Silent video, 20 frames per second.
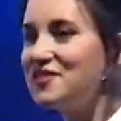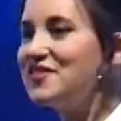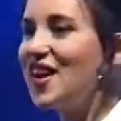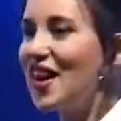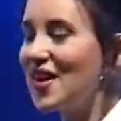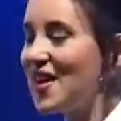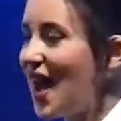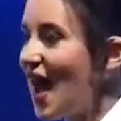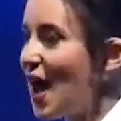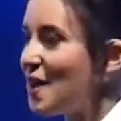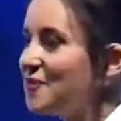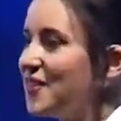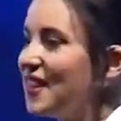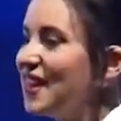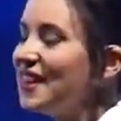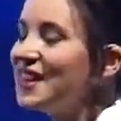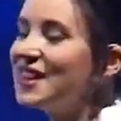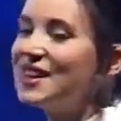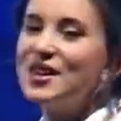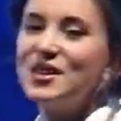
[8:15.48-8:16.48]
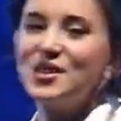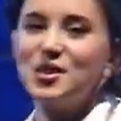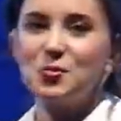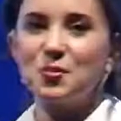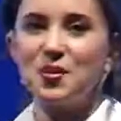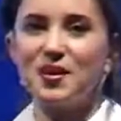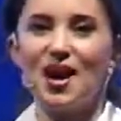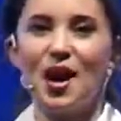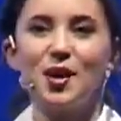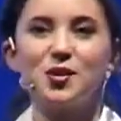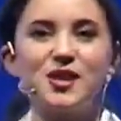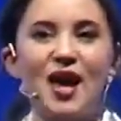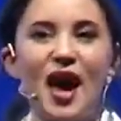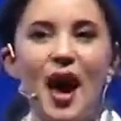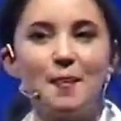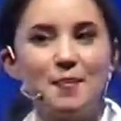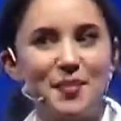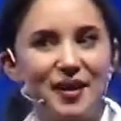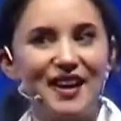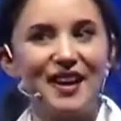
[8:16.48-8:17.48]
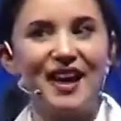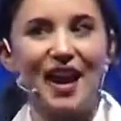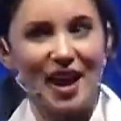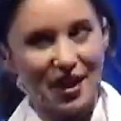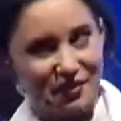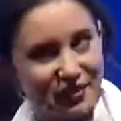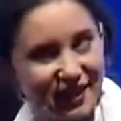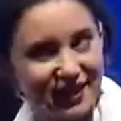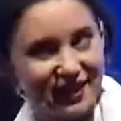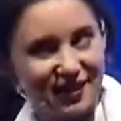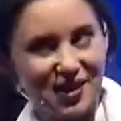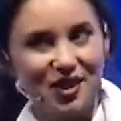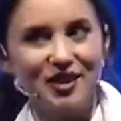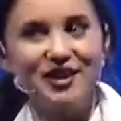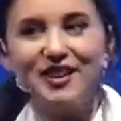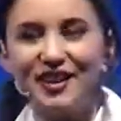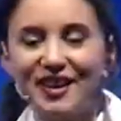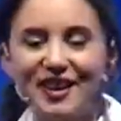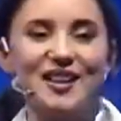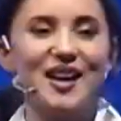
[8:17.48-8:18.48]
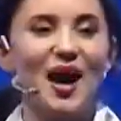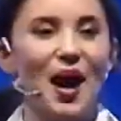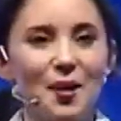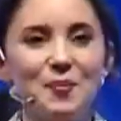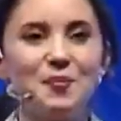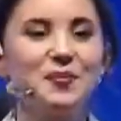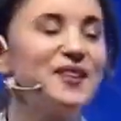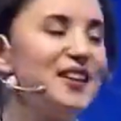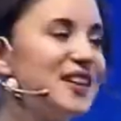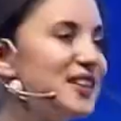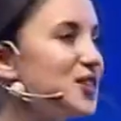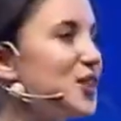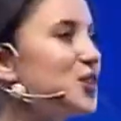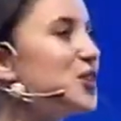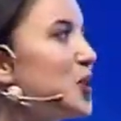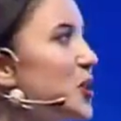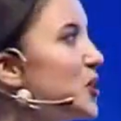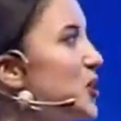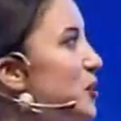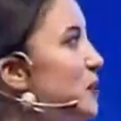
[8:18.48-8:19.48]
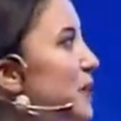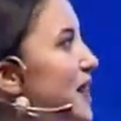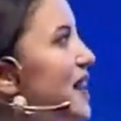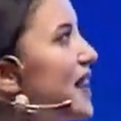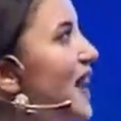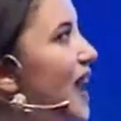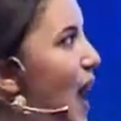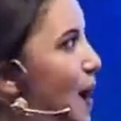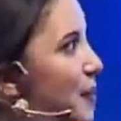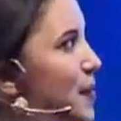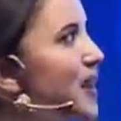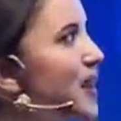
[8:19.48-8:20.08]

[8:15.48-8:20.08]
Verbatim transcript: very happy to pronounce Happy Caravan. Look it up, please, on social media. Happy